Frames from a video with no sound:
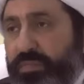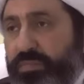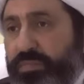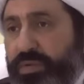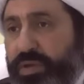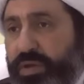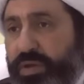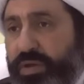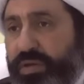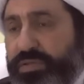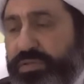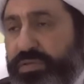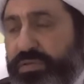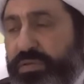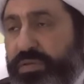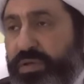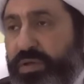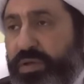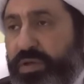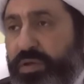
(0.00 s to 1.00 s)
because
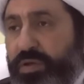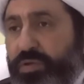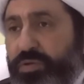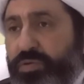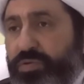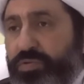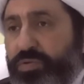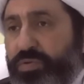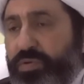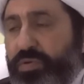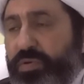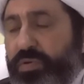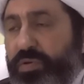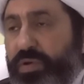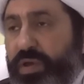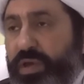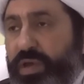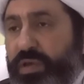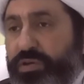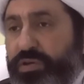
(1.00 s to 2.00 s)

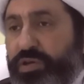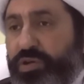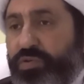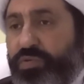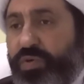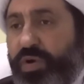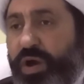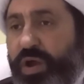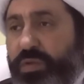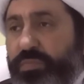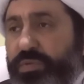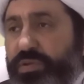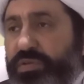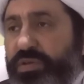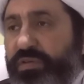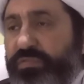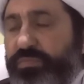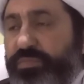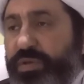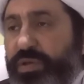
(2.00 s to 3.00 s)
a requirement
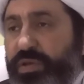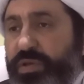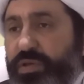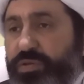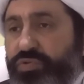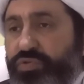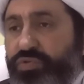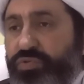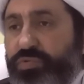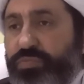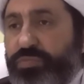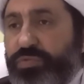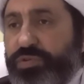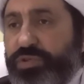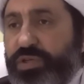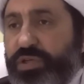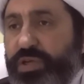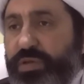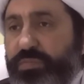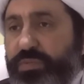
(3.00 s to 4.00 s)
of being a true
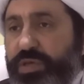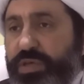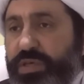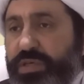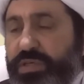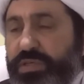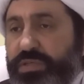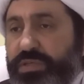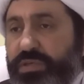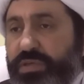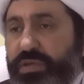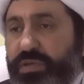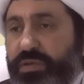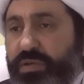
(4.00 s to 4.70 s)
Muslim is